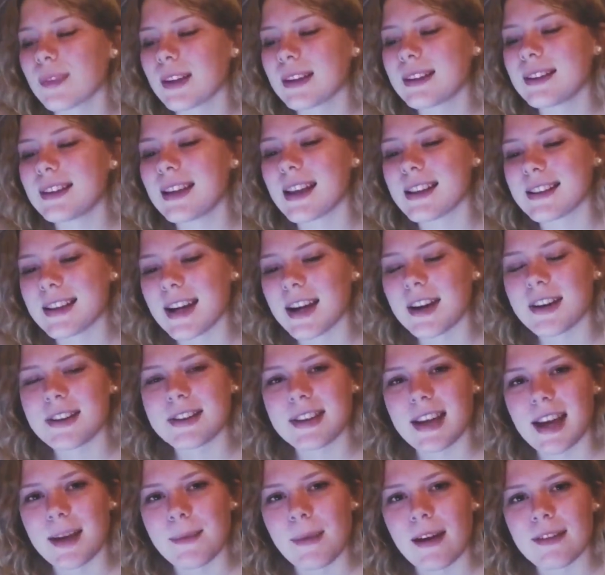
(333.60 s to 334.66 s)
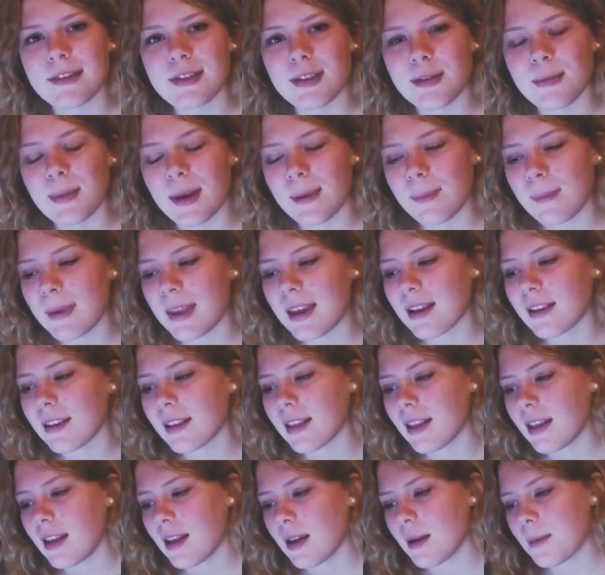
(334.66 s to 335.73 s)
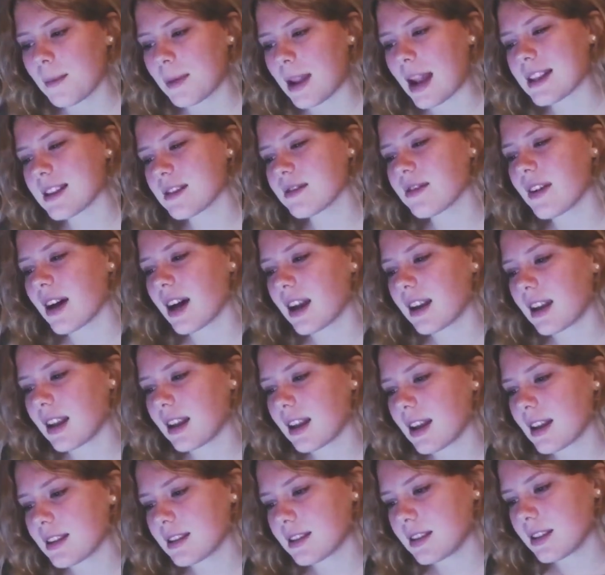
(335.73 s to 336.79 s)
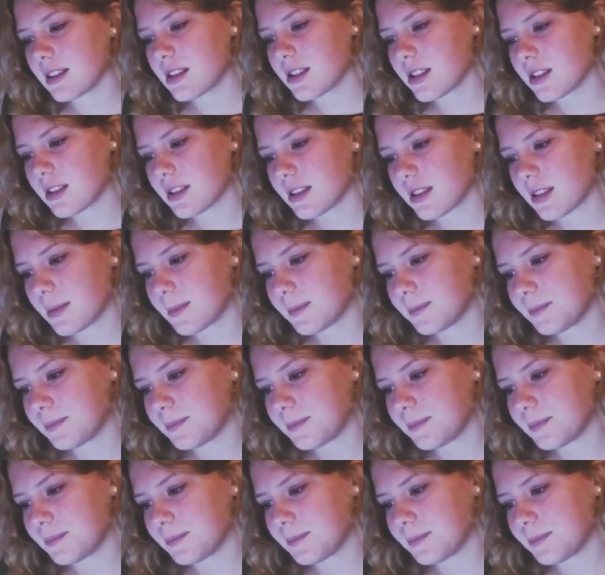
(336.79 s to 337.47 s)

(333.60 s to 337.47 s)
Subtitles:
the entire time after my meal, but that's fine, I guess. You just